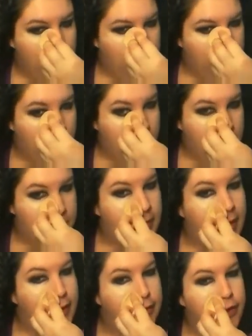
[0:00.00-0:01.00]
I'm
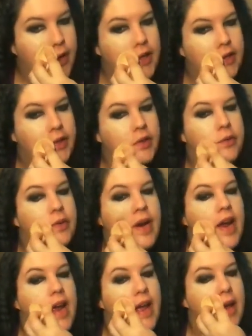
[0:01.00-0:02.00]
not trying to look gray.